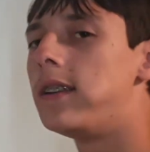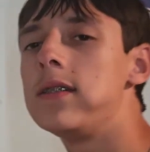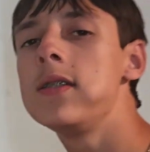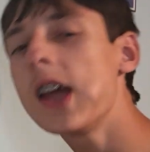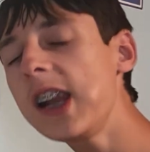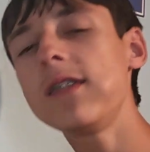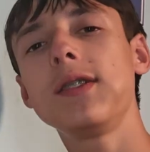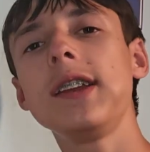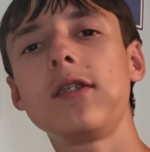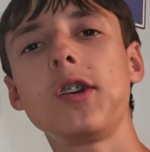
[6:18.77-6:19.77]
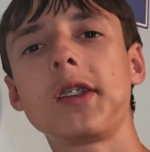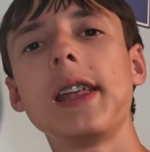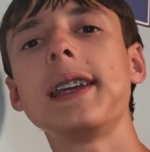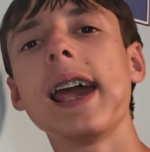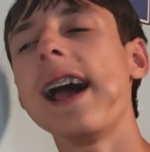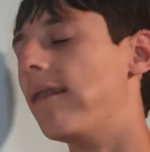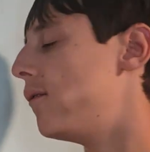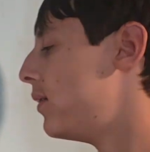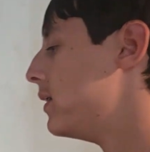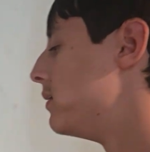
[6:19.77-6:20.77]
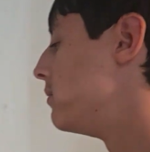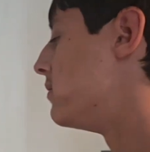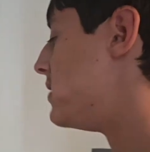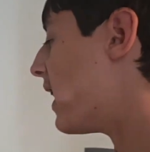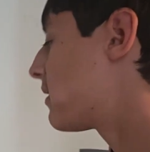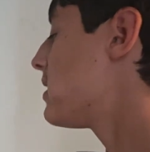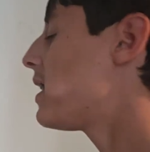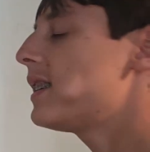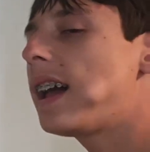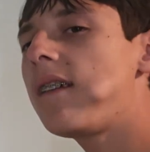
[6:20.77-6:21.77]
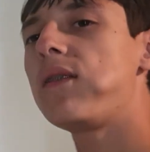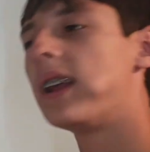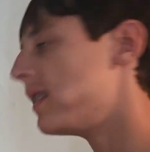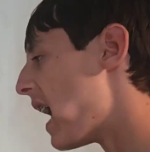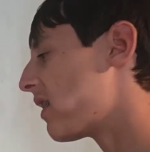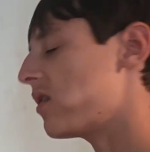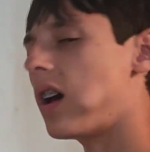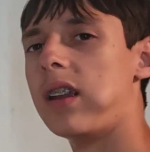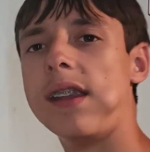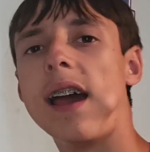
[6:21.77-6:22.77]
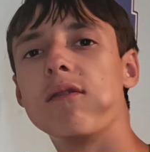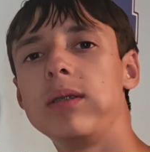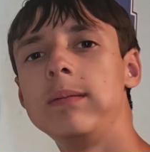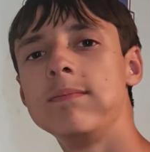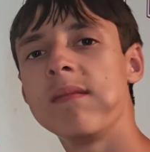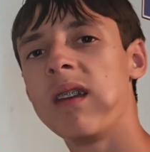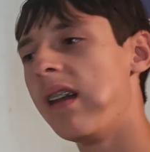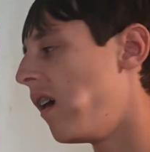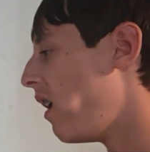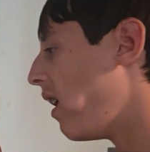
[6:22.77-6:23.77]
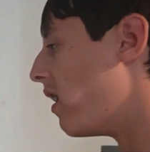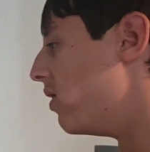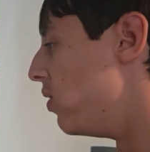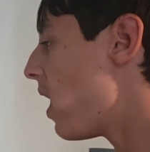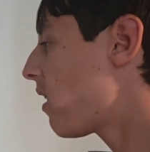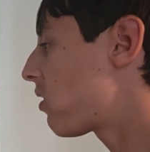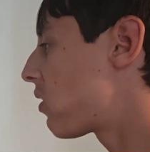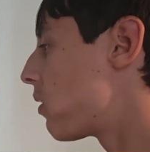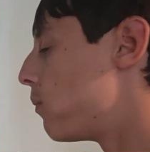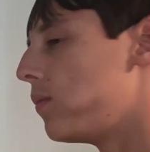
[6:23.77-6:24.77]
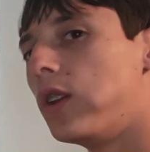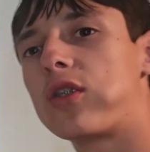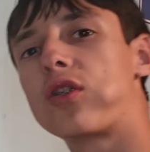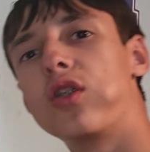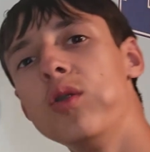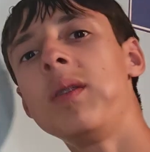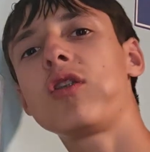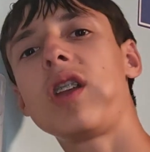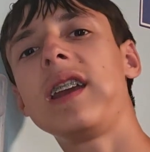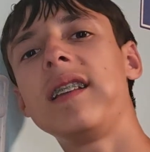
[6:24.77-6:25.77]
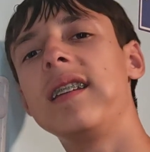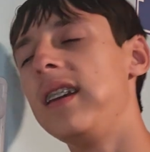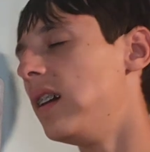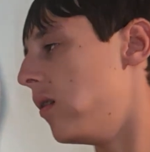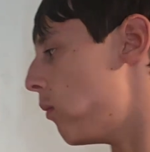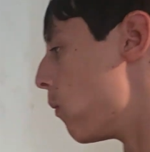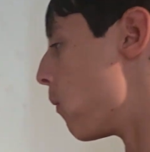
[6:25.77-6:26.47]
None of these look like F. That's not an F, and that's not an F. This looks too much like a T.